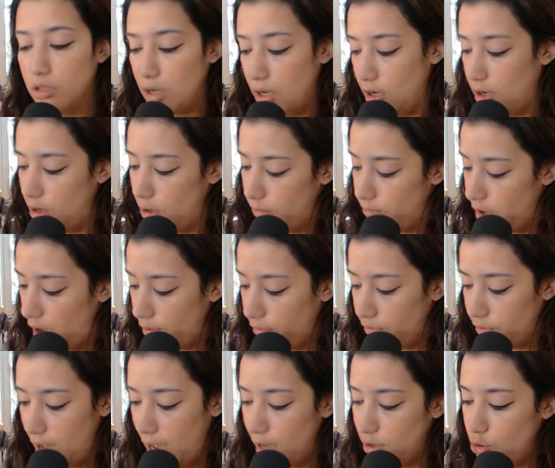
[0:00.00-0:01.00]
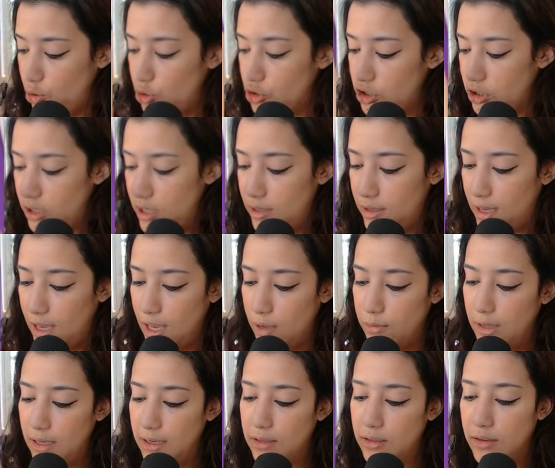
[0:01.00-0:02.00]
I usually game
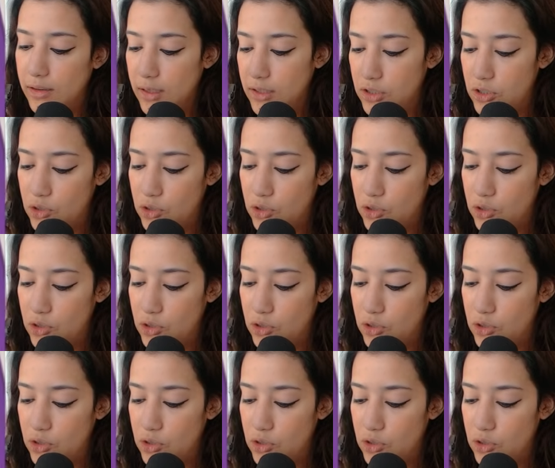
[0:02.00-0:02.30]
like this,